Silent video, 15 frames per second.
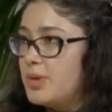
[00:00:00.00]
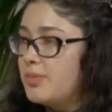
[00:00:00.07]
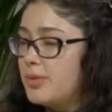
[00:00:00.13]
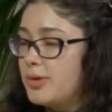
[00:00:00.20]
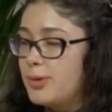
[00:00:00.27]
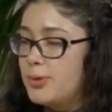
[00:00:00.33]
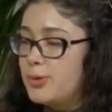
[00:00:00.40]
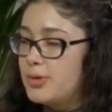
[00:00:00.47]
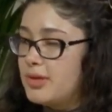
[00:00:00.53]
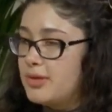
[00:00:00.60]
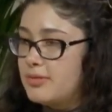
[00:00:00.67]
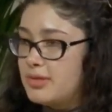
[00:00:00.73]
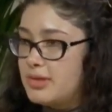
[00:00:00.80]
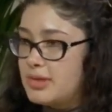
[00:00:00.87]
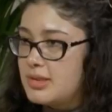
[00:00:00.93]
people who
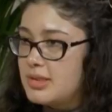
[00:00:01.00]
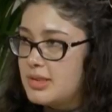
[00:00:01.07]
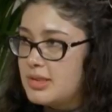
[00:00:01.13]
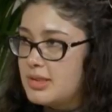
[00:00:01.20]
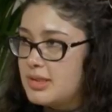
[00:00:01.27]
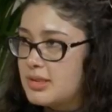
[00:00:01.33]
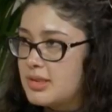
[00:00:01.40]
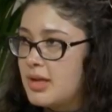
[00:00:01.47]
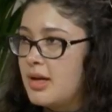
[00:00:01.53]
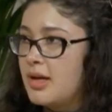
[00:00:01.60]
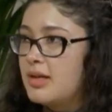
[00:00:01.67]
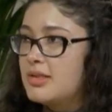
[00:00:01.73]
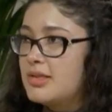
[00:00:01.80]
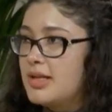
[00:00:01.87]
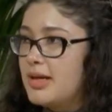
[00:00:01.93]
live in cities,
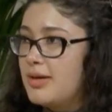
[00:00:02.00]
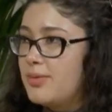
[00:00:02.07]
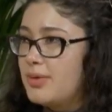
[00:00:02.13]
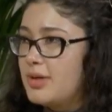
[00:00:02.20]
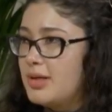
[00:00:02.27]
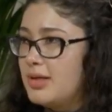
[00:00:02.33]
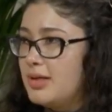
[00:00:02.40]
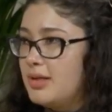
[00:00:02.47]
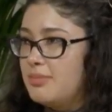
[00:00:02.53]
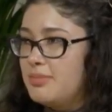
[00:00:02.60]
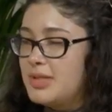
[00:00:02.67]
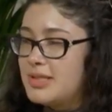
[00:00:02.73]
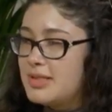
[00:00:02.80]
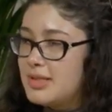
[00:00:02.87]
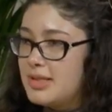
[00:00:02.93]
they are very
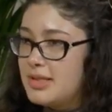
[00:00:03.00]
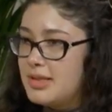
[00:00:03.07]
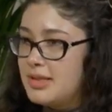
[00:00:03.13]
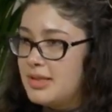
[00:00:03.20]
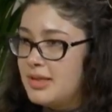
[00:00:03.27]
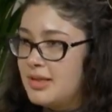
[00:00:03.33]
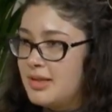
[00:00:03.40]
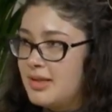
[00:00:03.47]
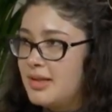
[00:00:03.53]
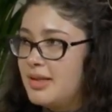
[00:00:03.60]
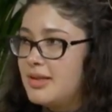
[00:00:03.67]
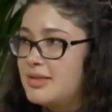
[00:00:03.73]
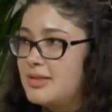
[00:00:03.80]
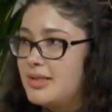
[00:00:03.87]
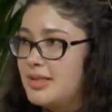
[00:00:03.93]
busy.
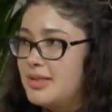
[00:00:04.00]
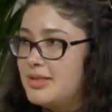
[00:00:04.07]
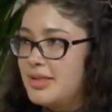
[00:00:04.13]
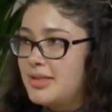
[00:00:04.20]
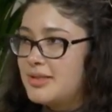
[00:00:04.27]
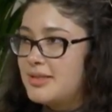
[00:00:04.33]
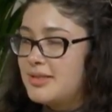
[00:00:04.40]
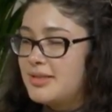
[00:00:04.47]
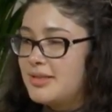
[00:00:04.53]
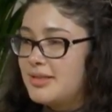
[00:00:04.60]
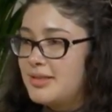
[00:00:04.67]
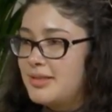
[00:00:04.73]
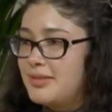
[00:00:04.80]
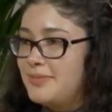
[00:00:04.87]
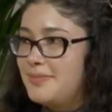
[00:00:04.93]
They just
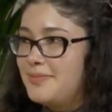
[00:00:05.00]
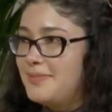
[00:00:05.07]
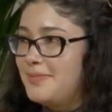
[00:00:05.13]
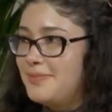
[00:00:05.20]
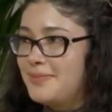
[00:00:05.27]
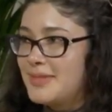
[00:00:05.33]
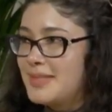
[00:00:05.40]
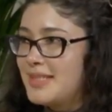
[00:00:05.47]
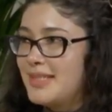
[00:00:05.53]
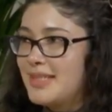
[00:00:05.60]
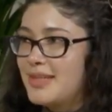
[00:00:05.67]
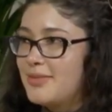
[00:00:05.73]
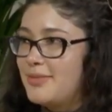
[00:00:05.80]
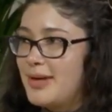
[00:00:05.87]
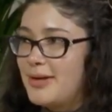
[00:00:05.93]

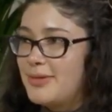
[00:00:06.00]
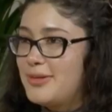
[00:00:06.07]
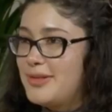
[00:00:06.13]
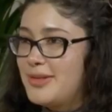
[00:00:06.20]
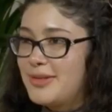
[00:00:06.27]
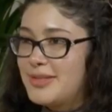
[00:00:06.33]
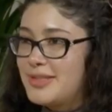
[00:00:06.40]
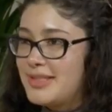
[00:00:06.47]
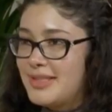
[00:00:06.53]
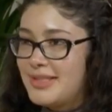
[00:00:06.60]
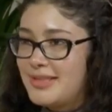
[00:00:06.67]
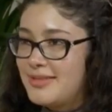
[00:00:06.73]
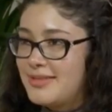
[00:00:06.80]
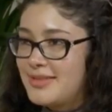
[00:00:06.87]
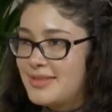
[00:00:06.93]
think about
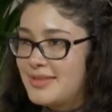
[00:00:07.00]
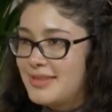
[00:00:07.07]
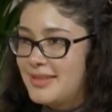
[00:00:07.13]
yourselves.